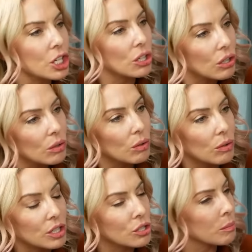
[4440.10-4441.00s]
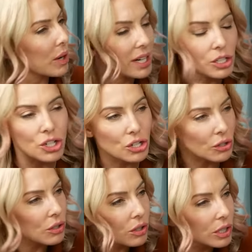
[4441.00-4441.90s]
you, is your brain
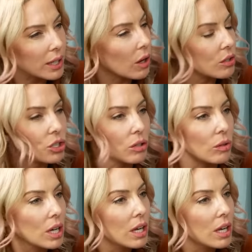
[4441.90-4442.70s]
insured? Like, you know,